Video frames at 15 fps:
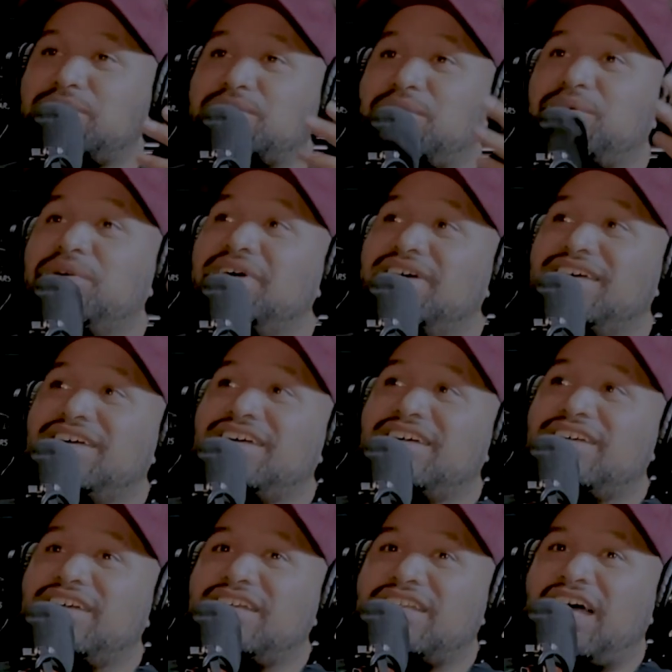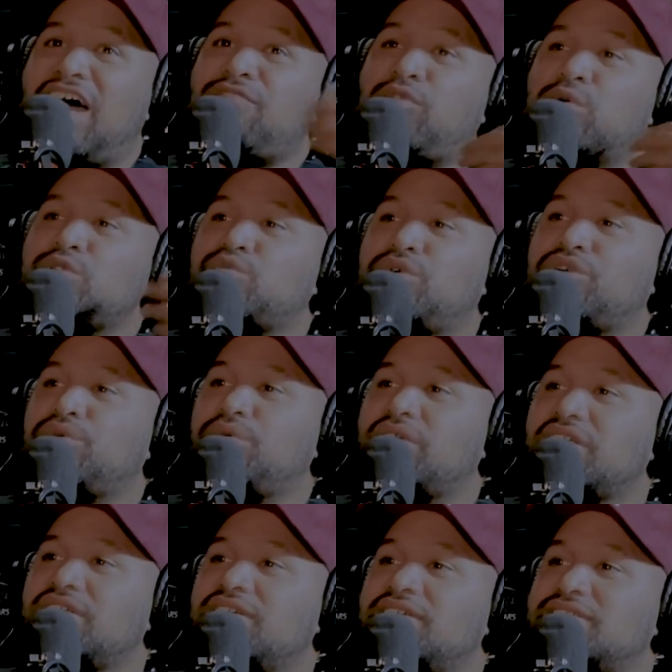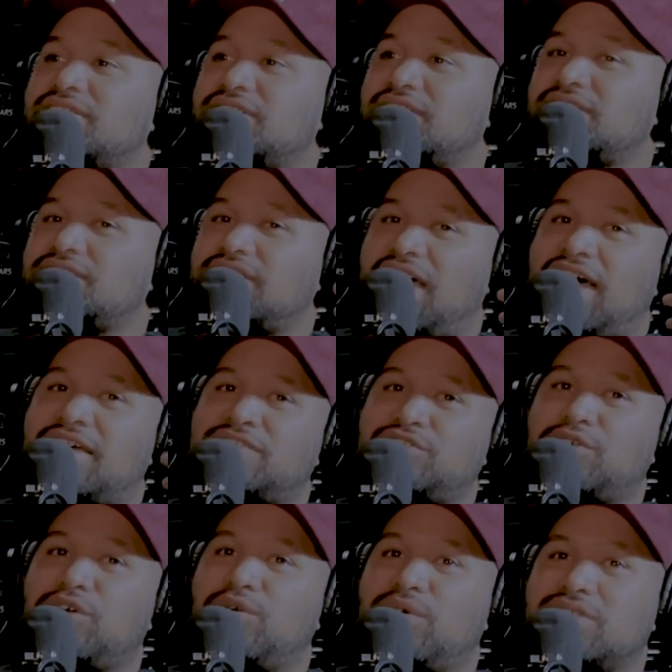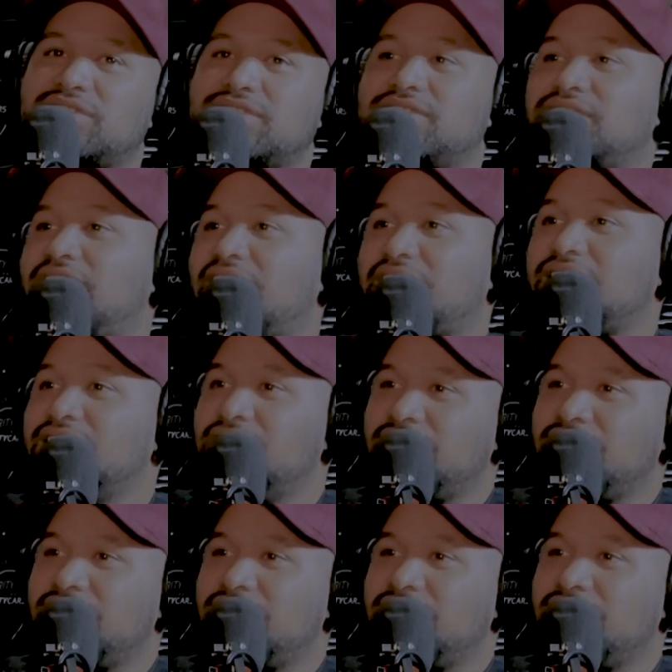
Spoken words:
So I've always wondered what it is to ask certain questions to, like,